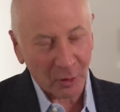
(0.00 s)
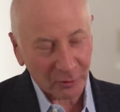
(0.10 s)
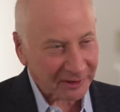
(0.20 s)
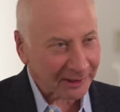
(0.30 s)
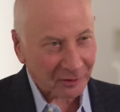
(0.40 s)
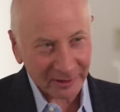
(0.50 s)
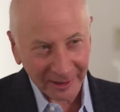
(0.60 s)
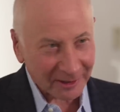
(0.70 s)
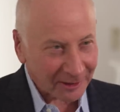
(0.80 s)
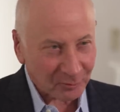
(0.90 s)
broke the
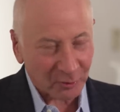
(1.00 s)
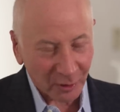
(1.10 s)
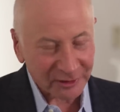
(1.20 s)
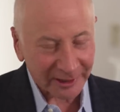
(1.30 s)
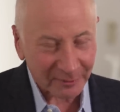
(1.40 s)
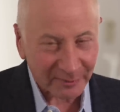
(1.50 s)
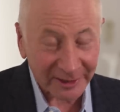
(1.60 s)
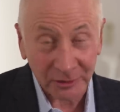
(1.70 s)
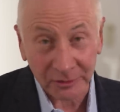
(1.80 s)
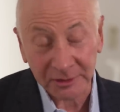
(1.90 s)
internet and it broke
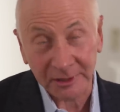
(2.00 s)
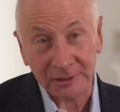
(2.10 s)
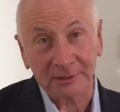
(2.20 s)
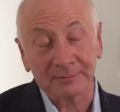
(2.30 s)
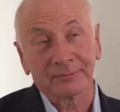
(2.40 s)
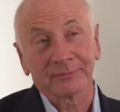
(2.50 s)
Ticketmaster's system.